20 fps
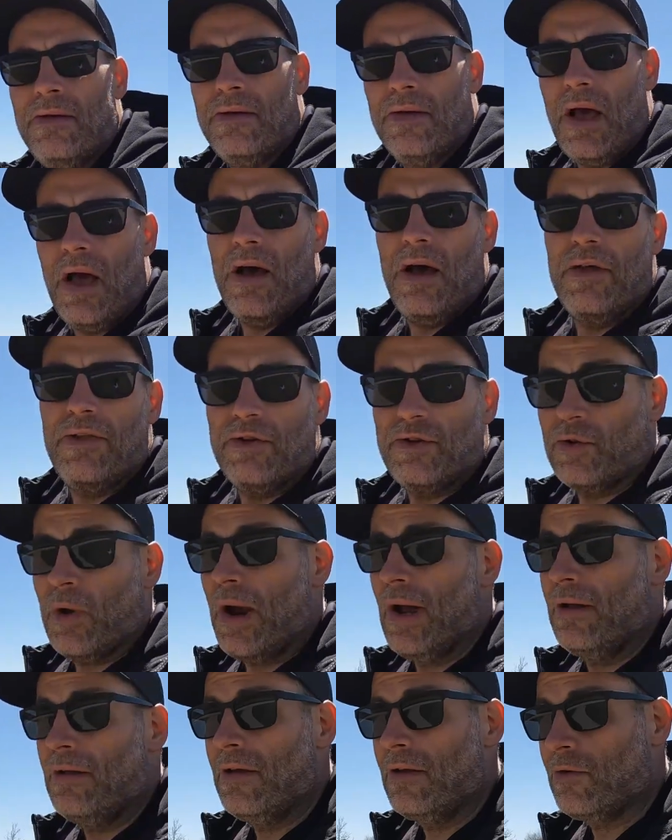The
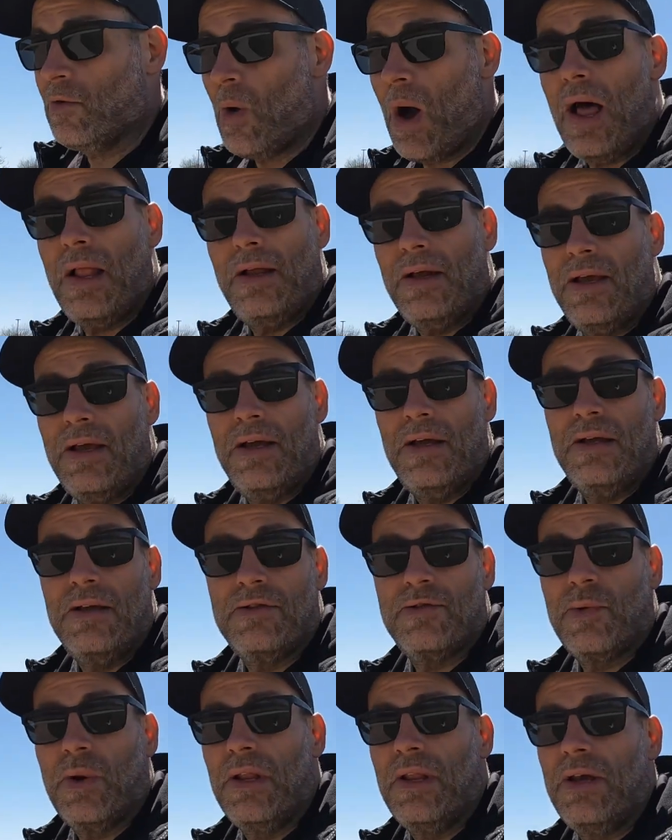trail quality
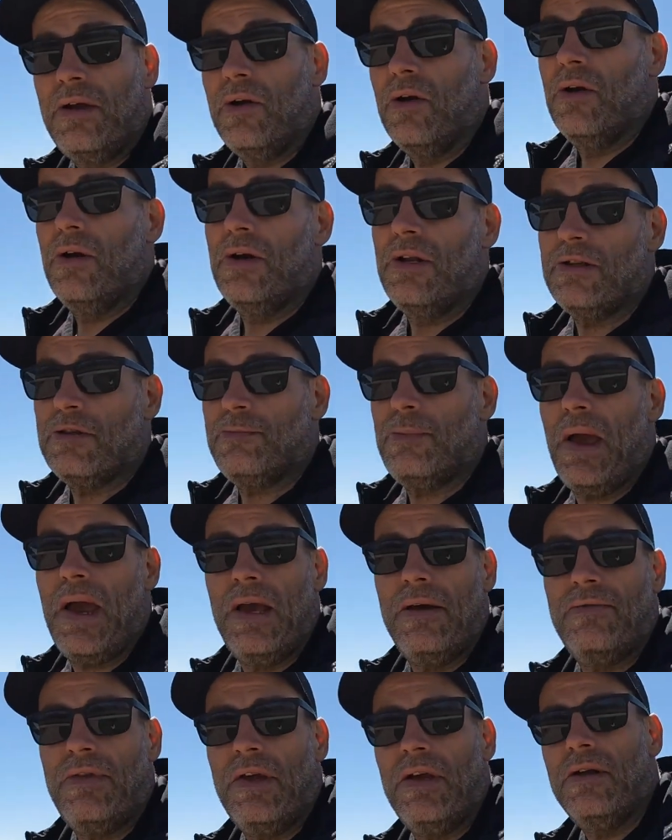is really good. It's
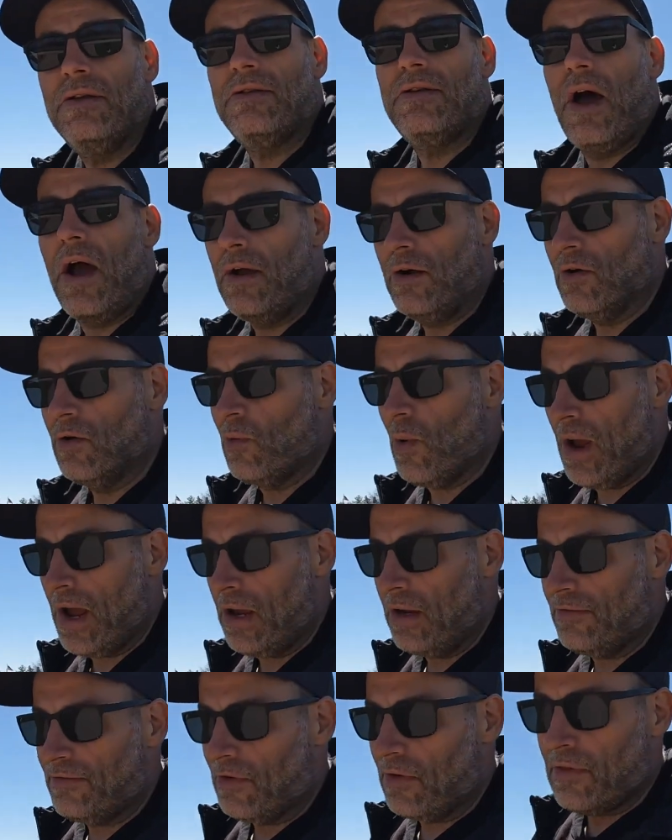paved the entire
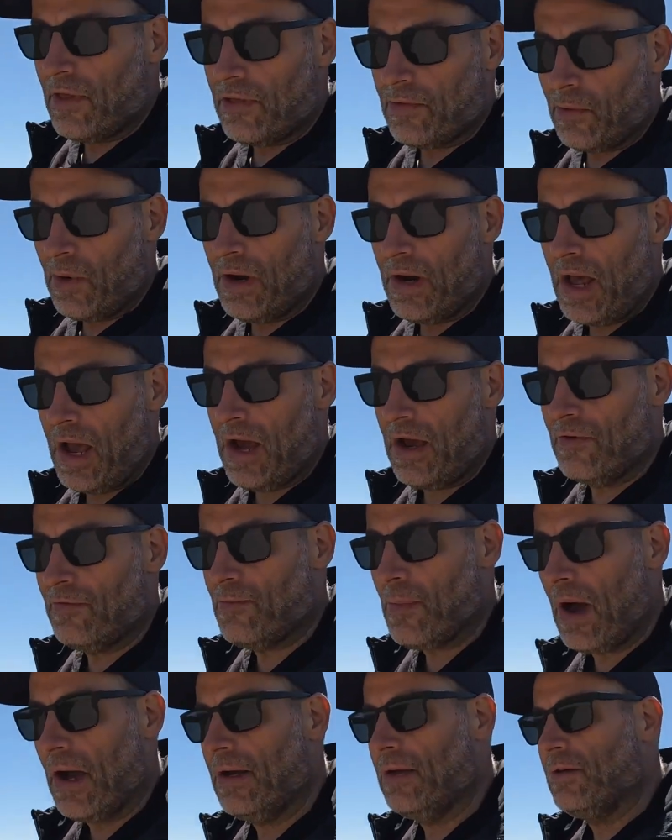way for the 3.5
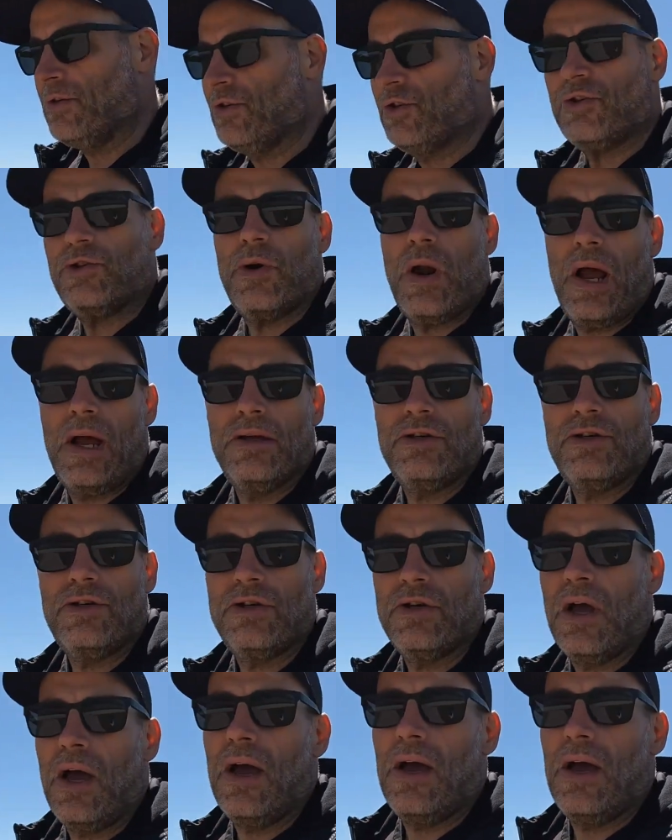mile stretch.